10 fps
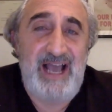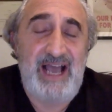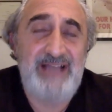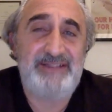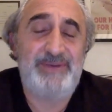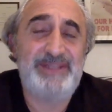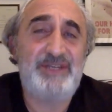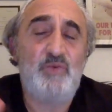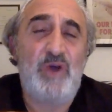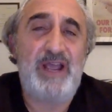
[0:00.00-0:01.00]
I, the
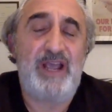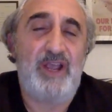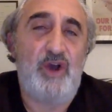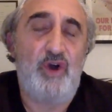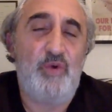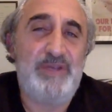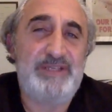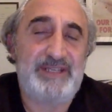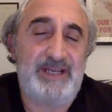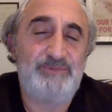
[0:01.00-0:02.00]
reason why I
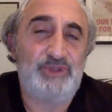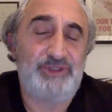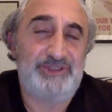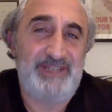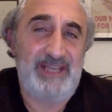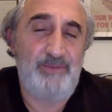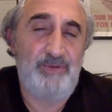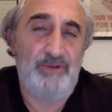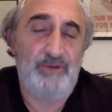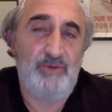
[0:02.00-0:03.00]
always come to the
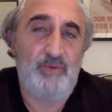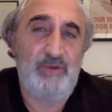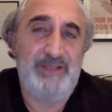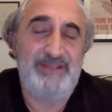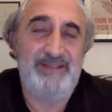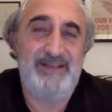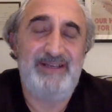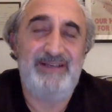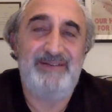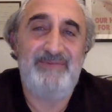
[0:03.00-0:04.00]
table with
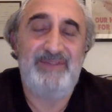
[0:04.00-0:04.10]
uh,